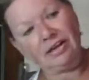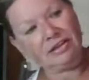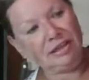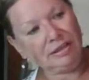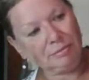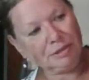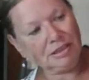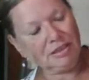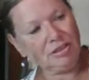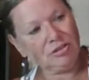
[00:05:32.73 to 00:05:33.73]
I think I'm going
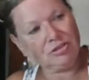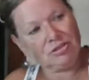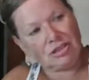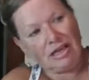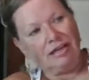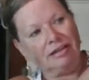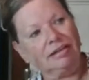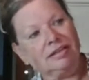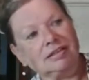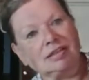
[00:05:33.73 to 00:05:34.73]
to use
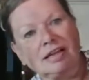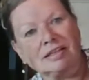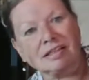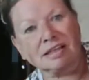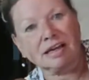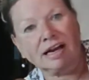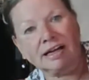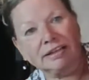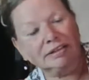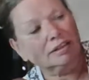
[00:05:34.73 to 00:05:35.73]
this as a
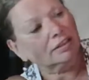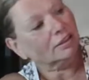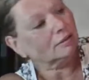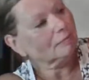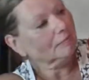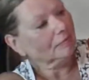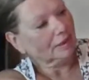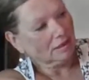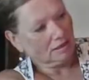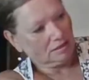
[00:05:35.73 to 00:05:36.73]
guide here.
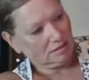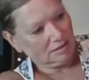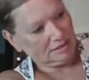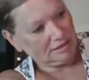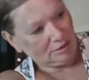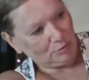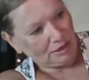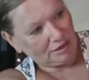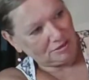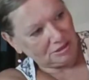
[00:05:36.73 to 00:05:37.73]
And that
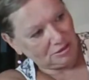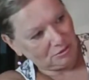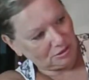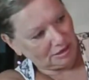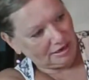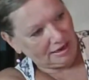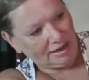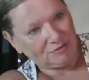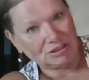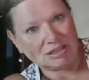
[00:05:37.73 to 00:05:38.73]
way I'll know that I
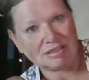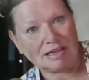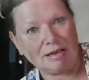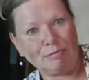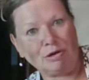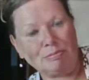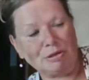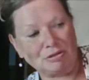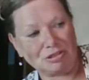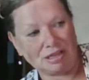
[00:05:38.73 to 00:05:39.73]
have it the same on
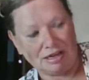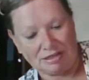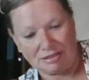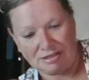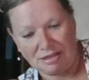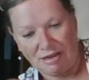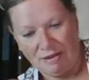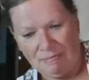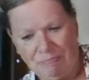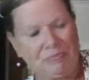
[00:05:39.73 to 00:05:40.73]
both sides.
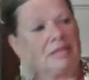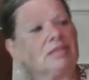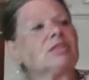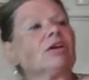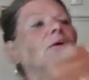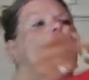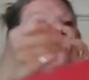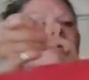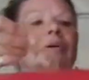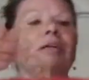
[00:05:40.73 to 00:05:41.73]
So
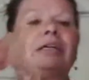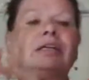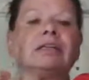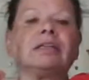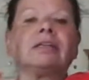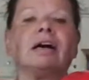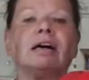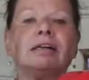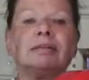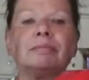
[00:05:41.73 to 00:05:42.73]
I'm going
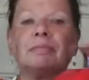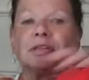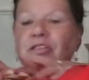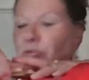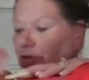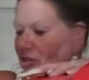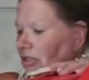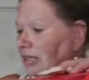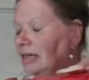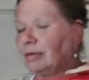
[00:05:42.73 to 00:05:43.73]
to switch the
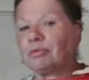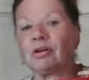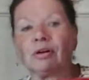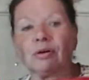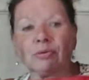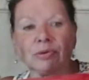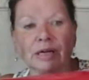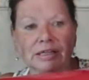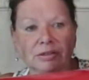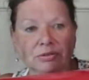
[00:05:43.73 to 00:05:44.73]
camera
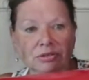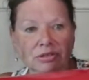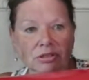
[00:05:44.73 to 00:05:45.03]
around.